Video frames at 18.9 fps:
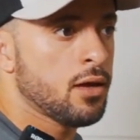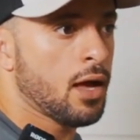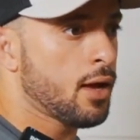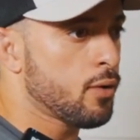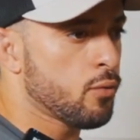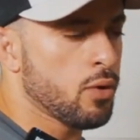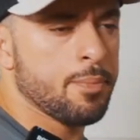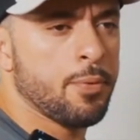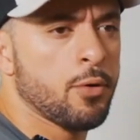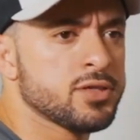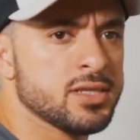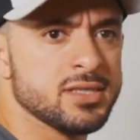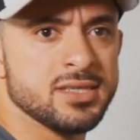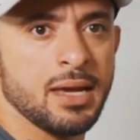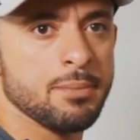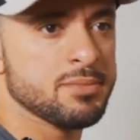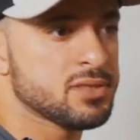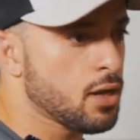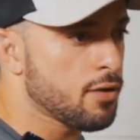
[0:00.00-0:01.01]
I don't want to post the
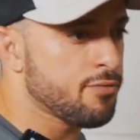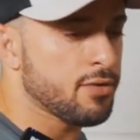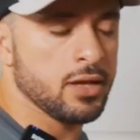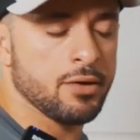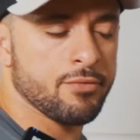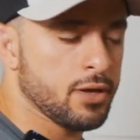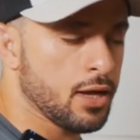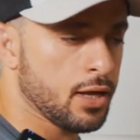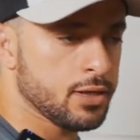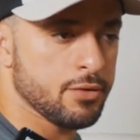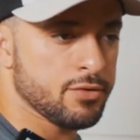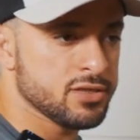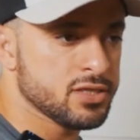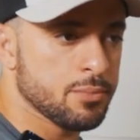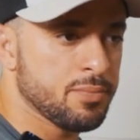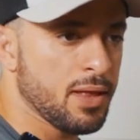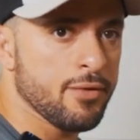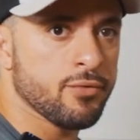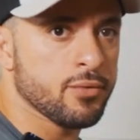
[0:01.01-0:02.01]
same stuff on every
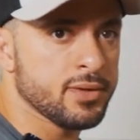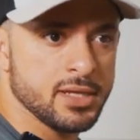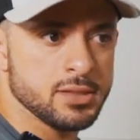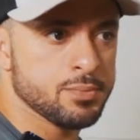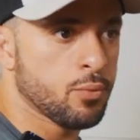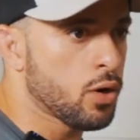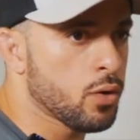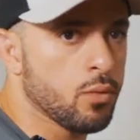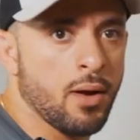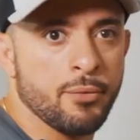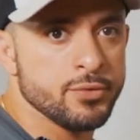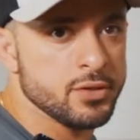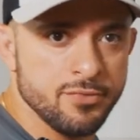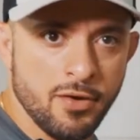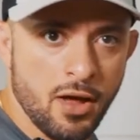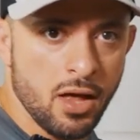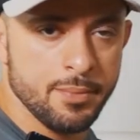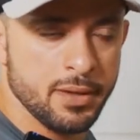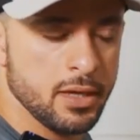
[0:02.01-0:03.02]
single platform. It gets boring. Why would you
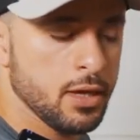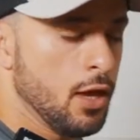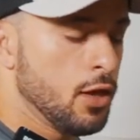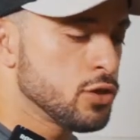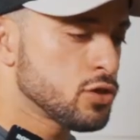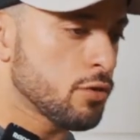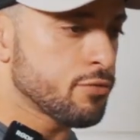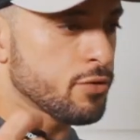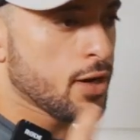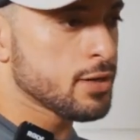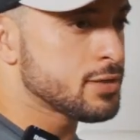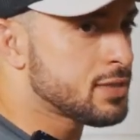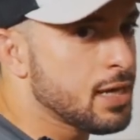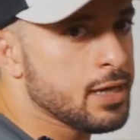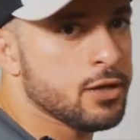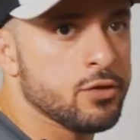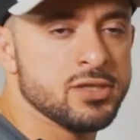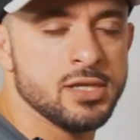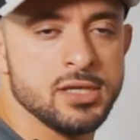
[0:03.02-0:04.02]
follow me? So if you're on
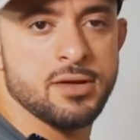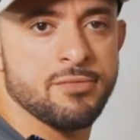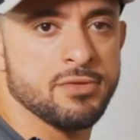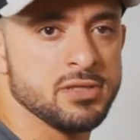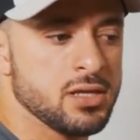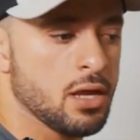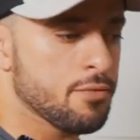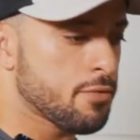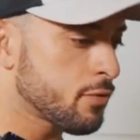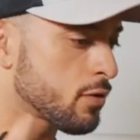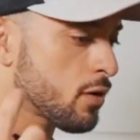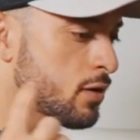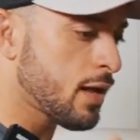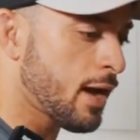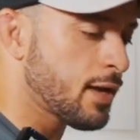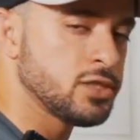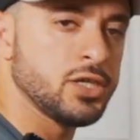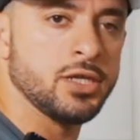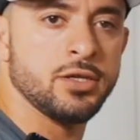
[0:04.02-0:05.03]
Tik, you see different stuff. If you're
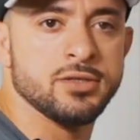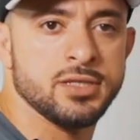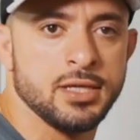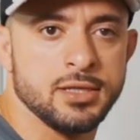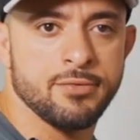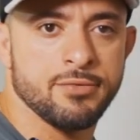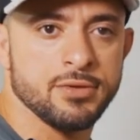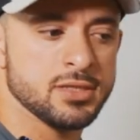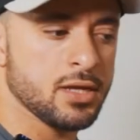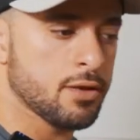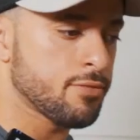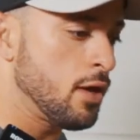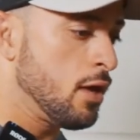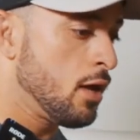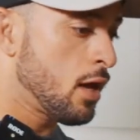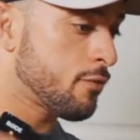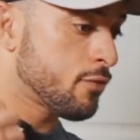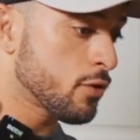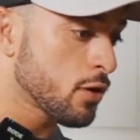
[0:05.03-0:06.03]
on IG, you see different stuff.
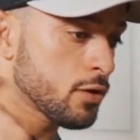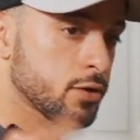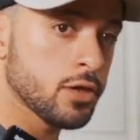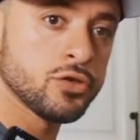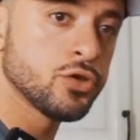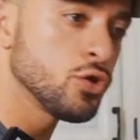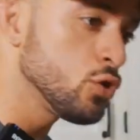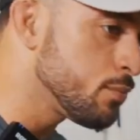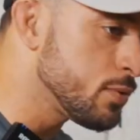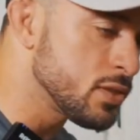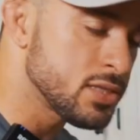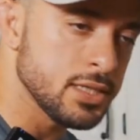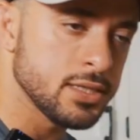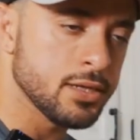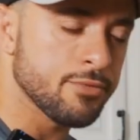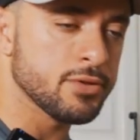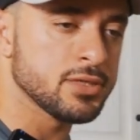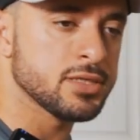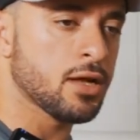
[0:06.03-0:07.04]
If you're on the Tube, you see
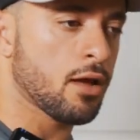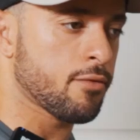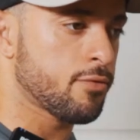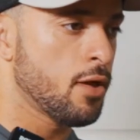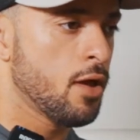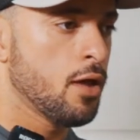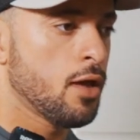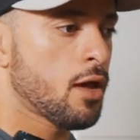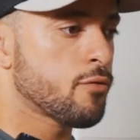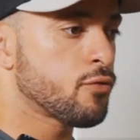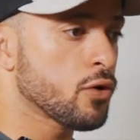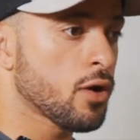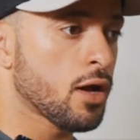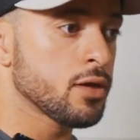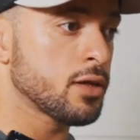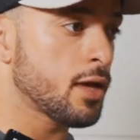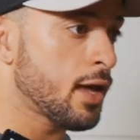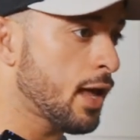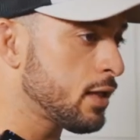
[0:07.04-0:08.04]
different stuff. If you're
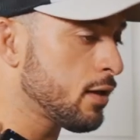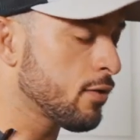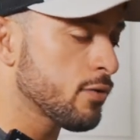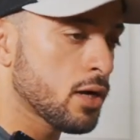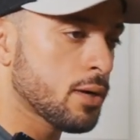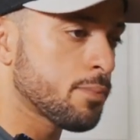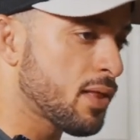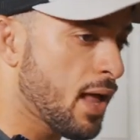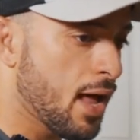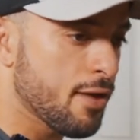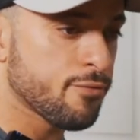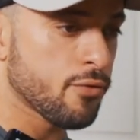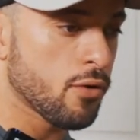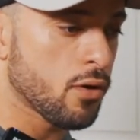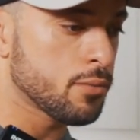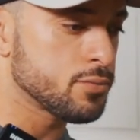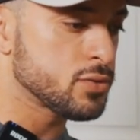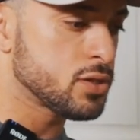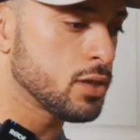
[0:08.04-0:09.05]
on any other
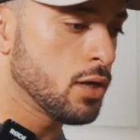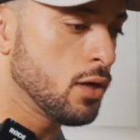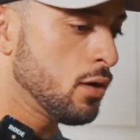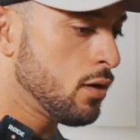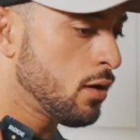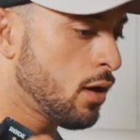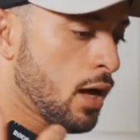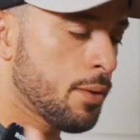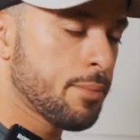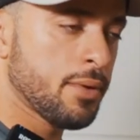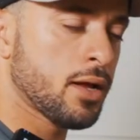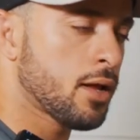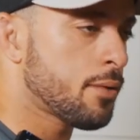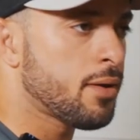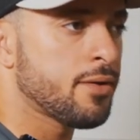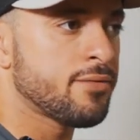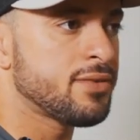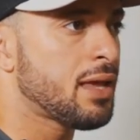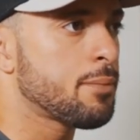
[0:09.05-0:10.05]
platforms, I'm not
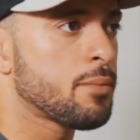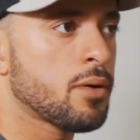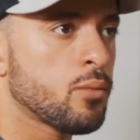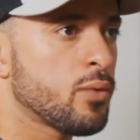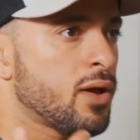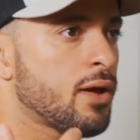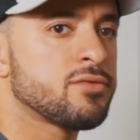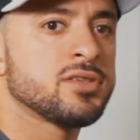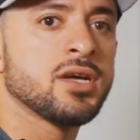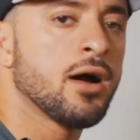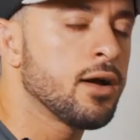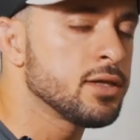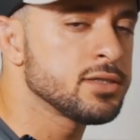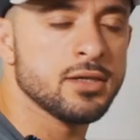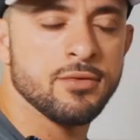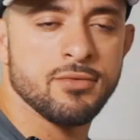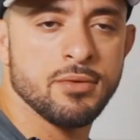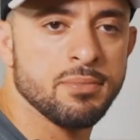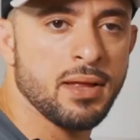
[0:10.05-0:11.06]
even naming, but we have tons
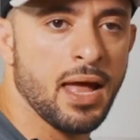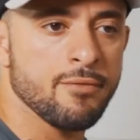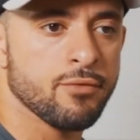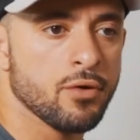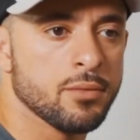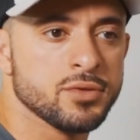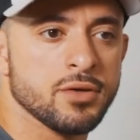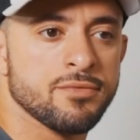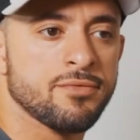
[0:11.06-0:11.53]
of different platforms.